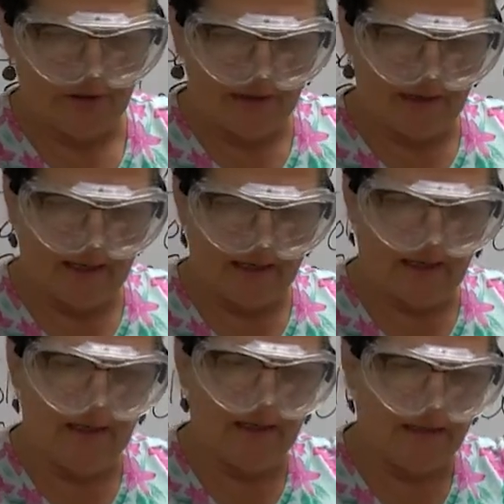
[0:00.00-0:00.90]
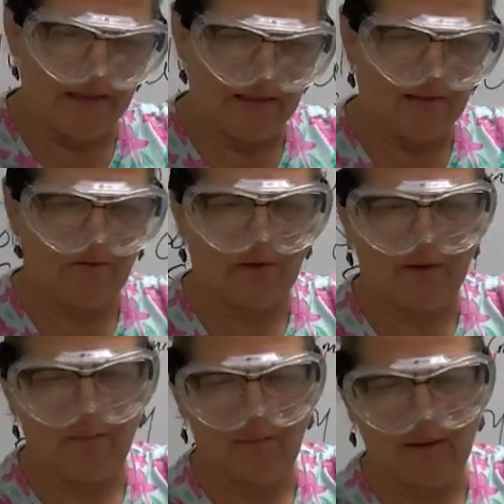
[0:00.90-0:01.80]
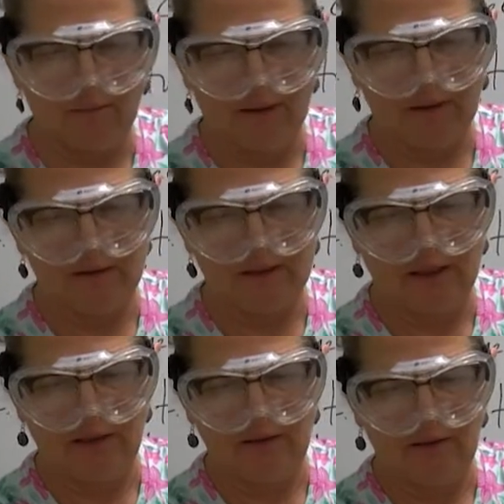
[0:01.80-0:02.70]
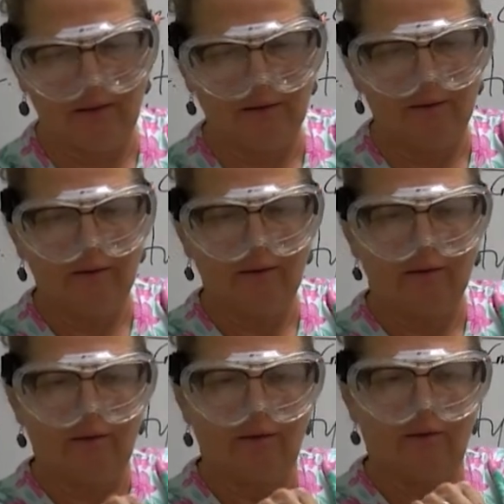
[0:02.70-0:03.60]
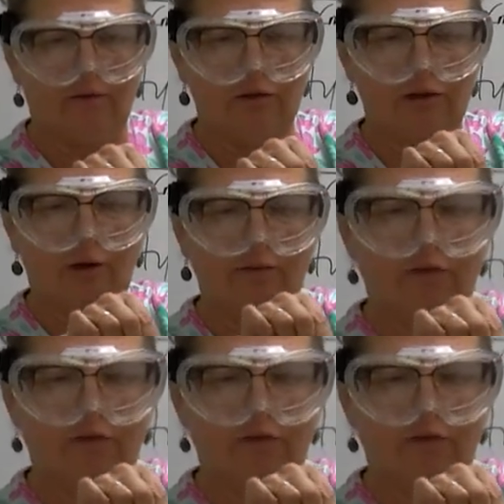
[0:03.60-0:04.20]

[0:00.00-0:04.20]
you can kind of get an idea of what I'm up against here. So I've